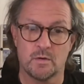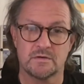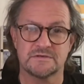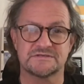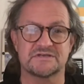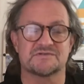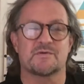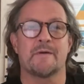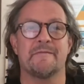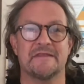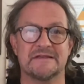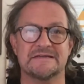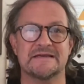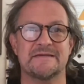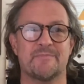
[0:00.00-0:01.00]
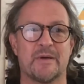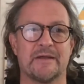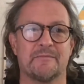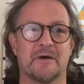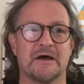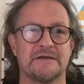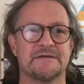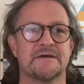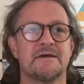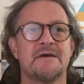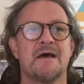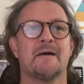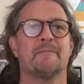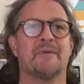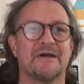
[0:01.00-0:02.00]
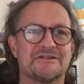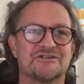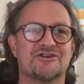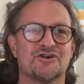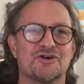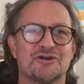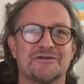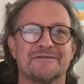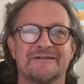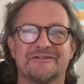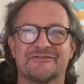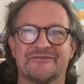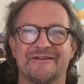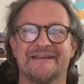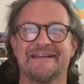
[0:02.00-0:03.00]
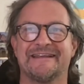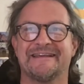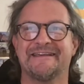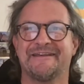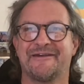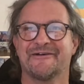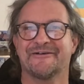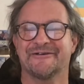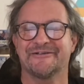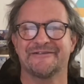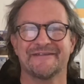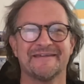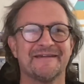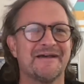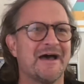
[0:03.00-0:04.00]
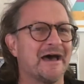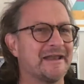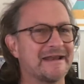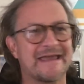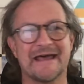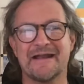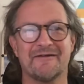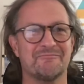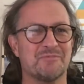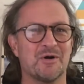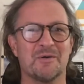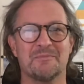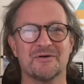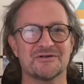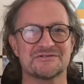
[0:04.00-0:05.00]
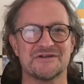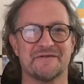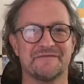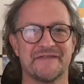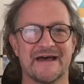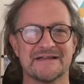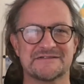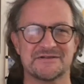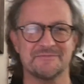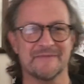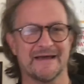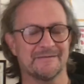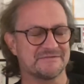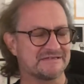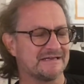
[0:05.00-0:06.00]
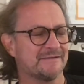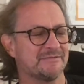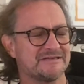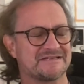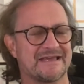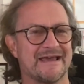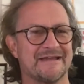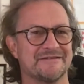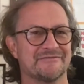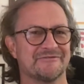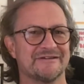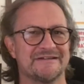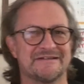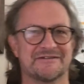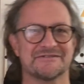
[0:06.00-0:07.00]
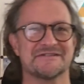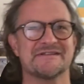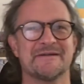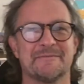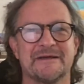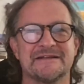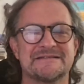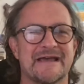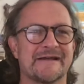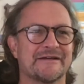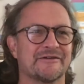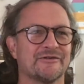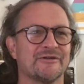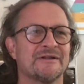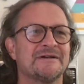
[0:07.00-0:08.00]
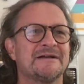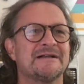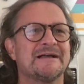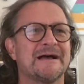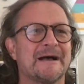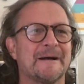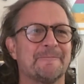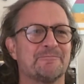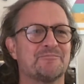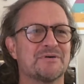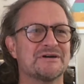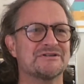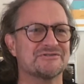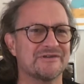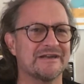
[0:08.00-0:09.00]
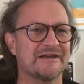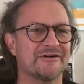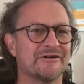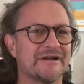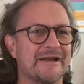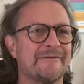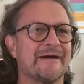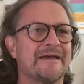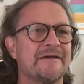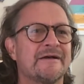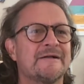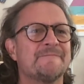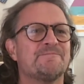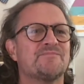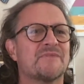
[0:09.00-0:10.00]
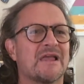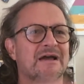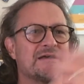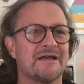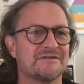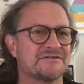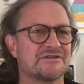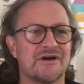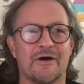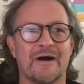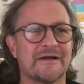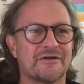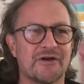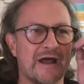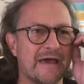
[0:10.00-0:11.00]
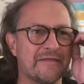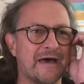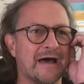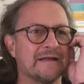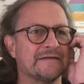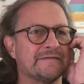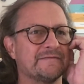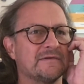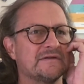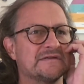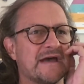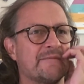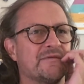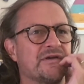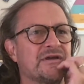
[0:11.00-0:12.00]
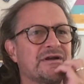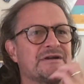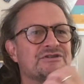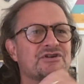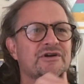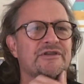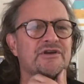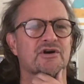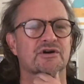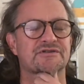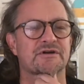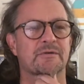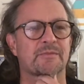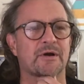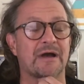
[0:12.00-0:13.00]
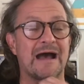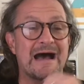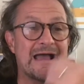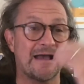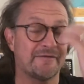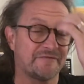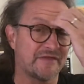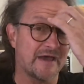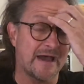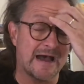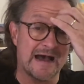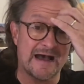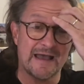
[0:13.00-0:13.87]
It's a swim in the deep end, mind. But it's good. It's really good. And again, I've bought books off that. Some that I'm still a bit scared to read because they're a bit technical. But it's really good. Anyway, so great that, Deb, that you're enjoying the audio book. I have that. I